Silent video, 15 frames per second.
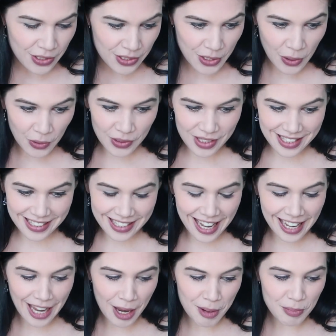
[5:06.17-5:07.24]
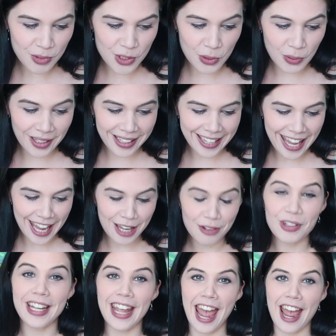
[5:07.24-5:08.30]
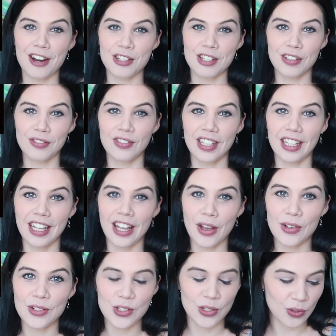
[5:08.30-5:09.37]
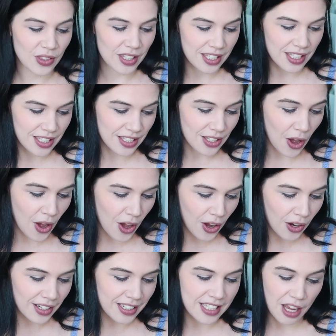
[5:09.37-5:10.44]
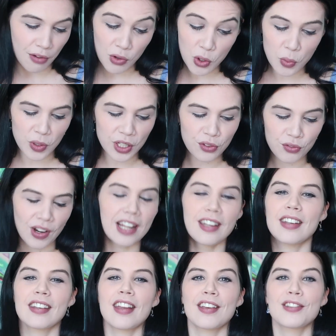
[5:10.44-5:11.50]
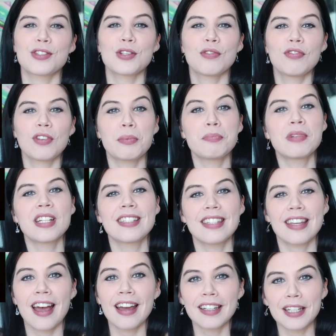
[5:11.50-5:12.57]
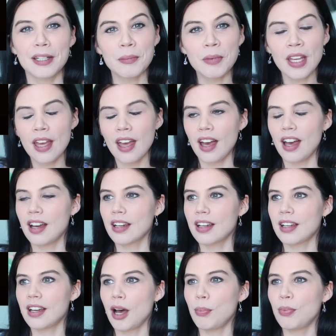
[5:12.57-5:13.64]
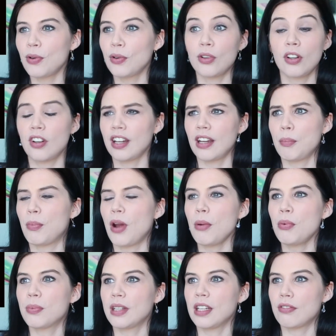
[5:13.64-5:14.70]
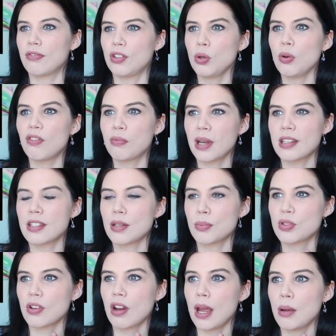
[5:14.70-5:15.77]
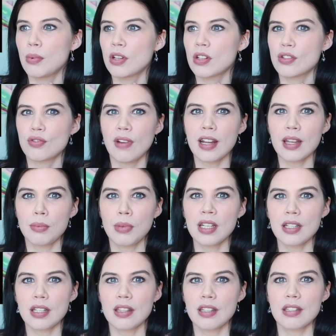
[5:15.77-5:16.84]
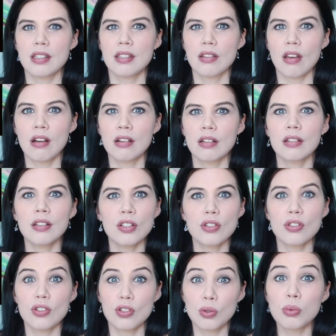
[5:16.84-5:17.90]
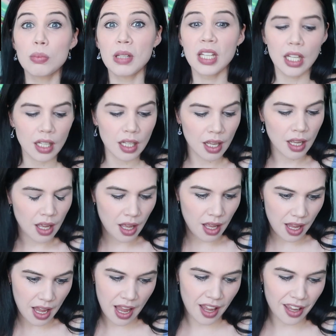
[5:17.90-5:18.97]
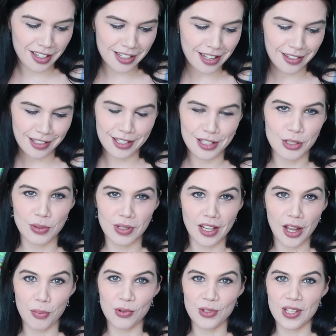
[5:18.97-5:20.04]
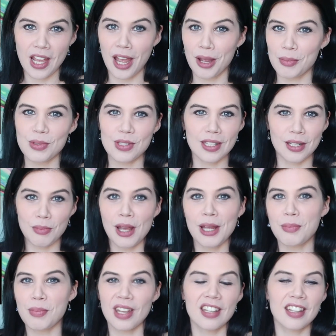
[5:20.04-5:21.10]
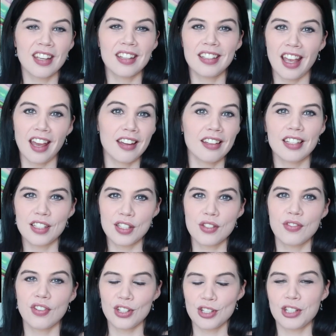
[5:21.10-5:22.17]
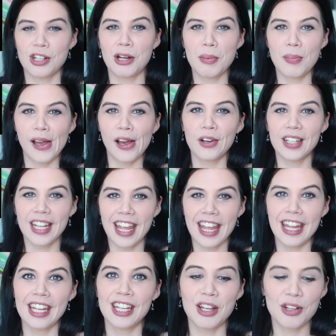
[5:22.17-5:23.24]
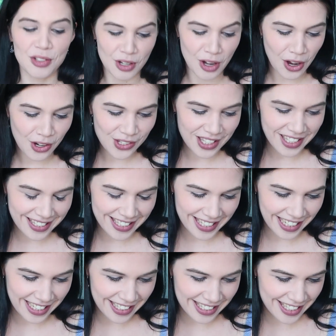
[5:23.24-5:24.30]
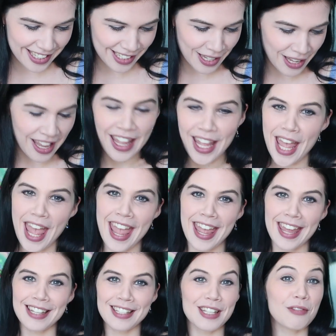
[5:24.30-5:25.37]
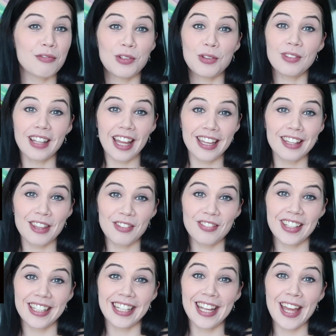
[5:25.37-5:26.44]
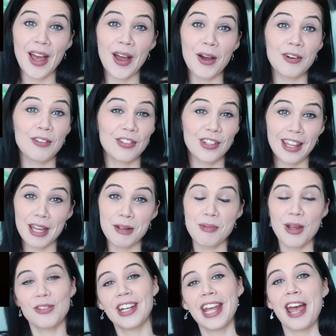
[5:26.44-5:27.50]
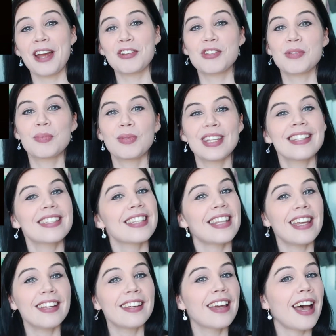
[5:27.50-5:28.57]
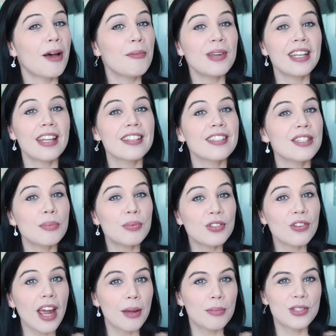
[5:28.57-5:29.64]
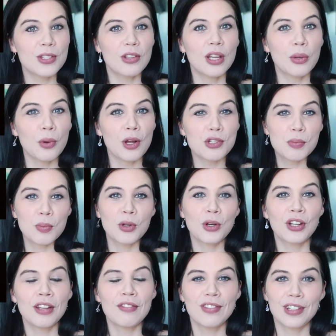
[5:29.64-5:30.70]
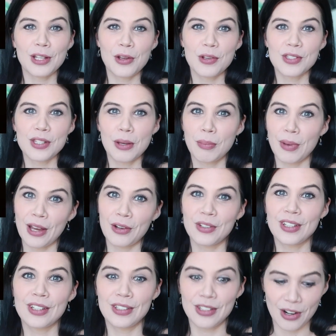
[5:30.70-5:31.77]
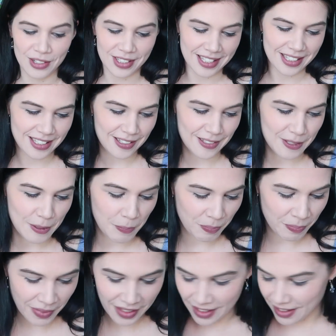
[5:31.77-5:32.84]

So today I'm doing a reaction video to the song Devil Wouldn't Recognize You from Madonna. A couple, or probably a few of my subscribers, recommended this song to me, and I listened to it a couple times. In my opinion, yeah, it's for sure about a narcissist. And if you like the video, if you like my reaction, please like, comment, and subscribe so you can watch more videos about narcissism.